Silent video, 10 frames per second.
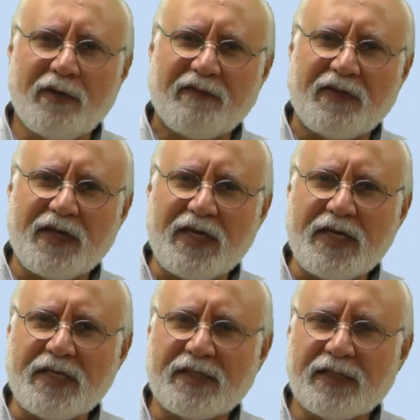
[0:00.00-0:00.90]
of
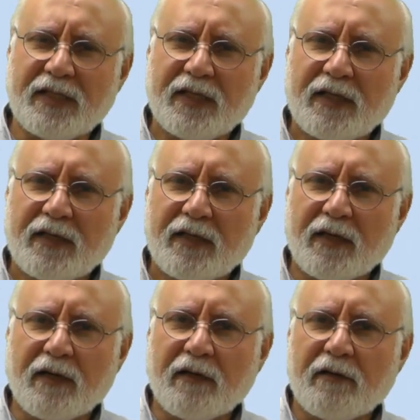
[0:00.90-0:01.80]
these
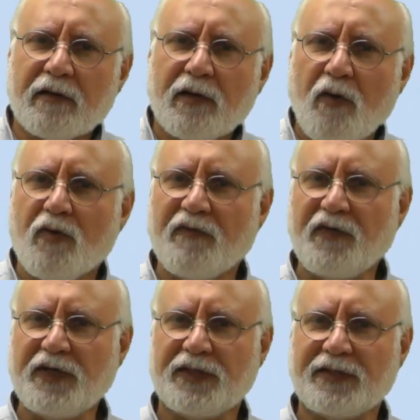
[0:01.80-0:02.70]

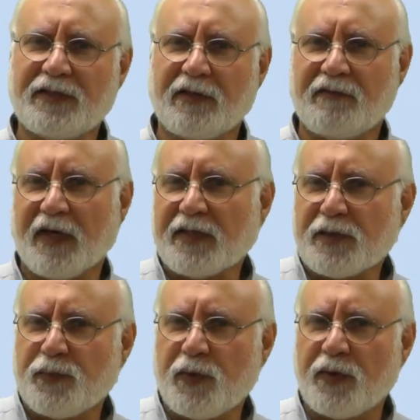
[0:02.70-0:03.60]
coefficient of
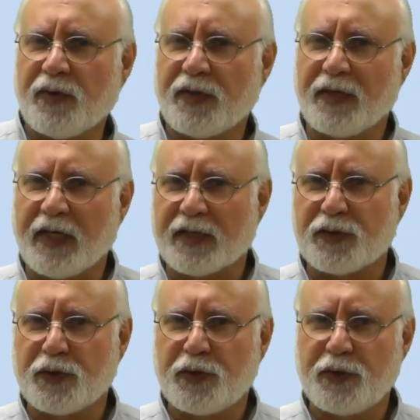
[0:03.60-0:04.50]
x1 and
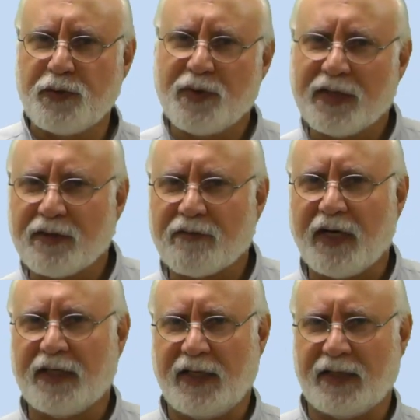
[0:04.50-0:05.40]
x2 and the
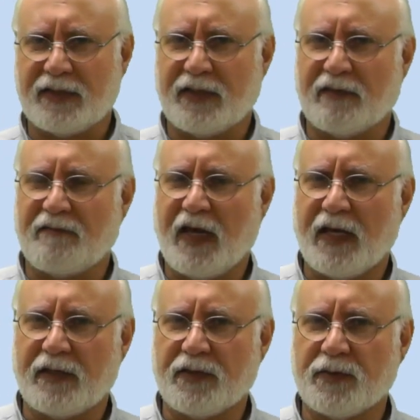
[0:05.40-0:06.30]
right hand side
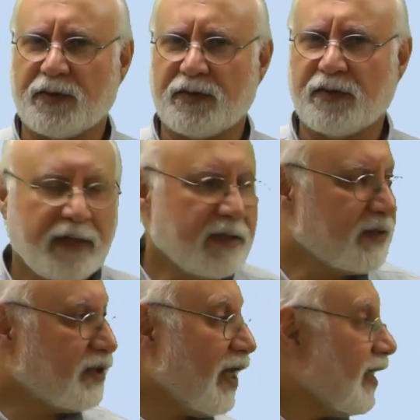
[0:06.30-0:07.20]
values.
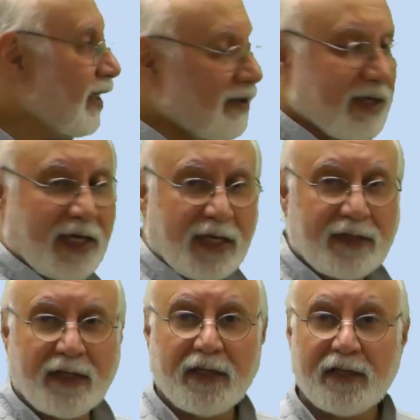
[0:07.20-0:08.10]
Take a look
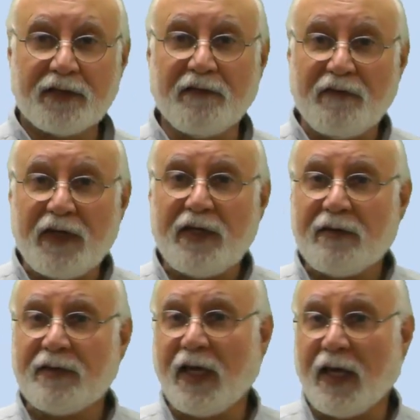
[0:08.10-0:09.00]
at the
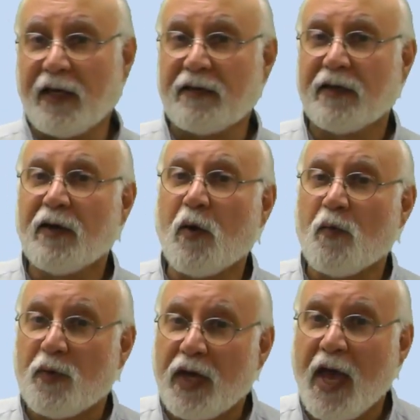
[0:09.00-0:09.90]
video that
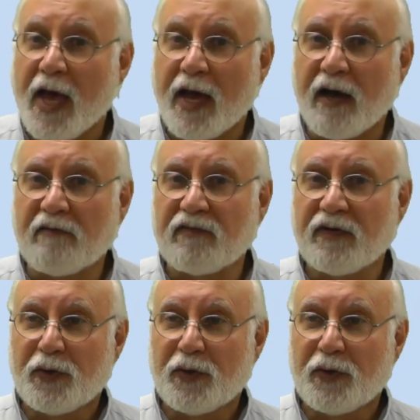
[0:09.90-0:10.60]
we have